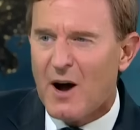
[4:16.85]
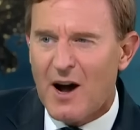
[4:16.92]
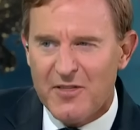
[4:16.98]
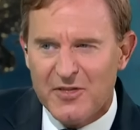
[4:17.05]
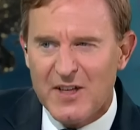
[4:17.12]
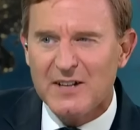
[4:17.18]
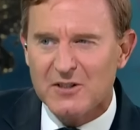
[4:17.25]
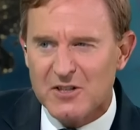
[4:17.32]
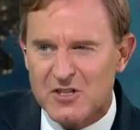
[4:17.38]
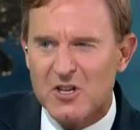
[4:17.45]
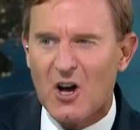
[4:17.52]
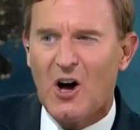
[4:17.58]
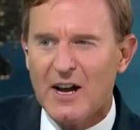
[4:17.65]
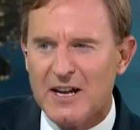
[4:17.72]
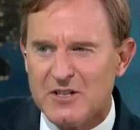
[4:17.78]
But I think the
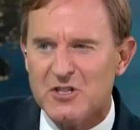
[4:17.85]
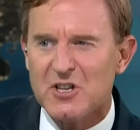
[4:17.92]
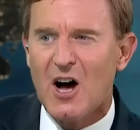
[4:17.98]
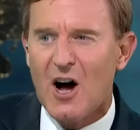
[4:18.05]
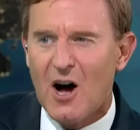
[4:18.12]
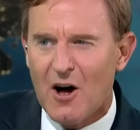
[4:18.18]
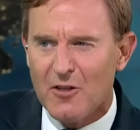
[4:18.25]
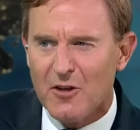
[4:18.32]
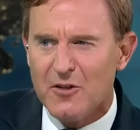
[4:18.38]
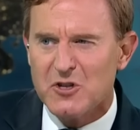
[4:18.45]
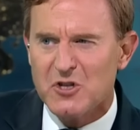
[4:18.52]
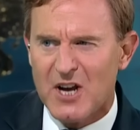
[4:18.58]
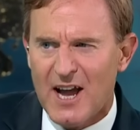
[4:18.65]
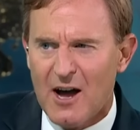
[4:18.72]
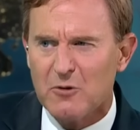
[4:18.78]
signs are that
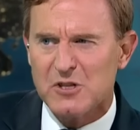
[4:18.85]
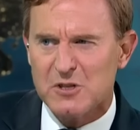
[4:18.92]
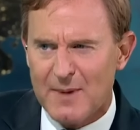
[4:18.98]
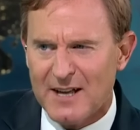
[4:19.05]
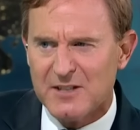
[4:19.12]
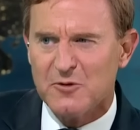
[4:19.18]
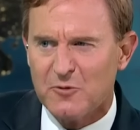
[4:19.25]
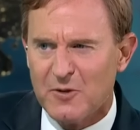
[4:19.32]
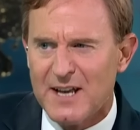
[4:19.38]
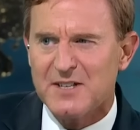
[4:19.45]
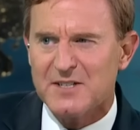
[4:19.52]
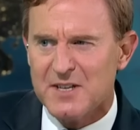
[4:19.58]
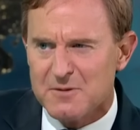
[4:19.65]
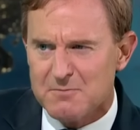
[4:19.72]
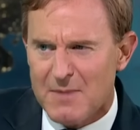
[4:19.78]
the shareholder's about to
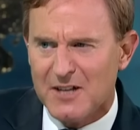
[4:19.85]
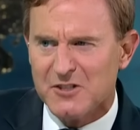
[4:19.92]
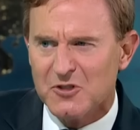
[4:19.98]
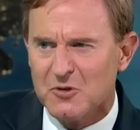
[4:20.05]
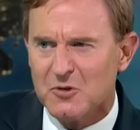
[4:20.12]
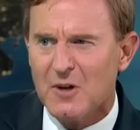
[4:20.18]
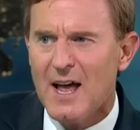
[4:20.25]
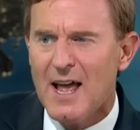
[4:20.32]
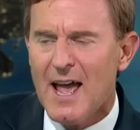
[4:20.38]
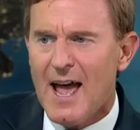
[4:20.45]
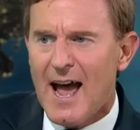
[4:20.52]
flex its muscle.